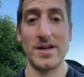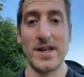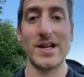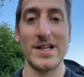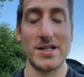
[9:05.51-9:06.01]

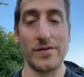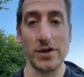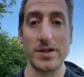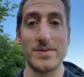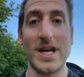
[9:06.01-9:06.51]
And then at least I've
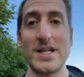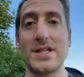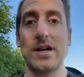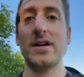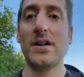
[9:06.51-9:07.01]
got some
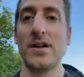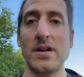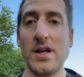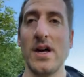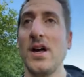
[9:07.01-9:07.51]
data.
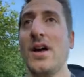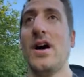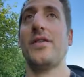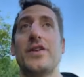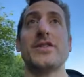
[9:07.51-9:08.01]

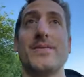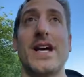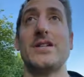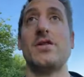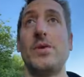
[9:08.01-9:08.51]
I've got some
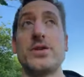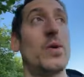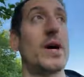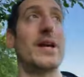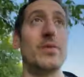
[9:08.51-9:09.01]
data on
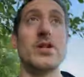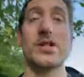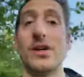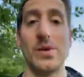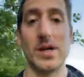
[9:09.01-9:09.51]
what's working,
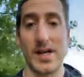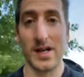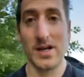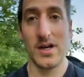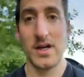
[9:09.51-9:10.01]
what's not
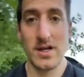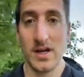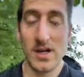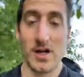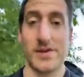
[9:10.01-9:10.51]
working.
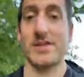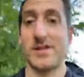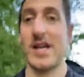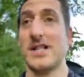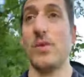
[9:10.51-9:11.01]
I've got
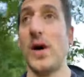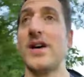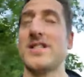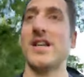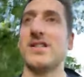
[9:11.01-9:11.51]
some data.
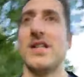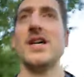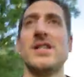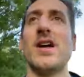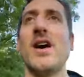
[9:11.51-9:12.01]
When I stick to
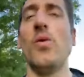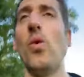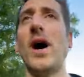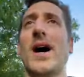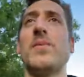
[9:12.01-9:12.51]
this,
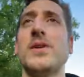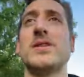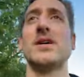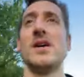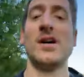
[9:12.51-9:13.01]
what
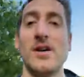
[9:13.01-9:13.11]
happens?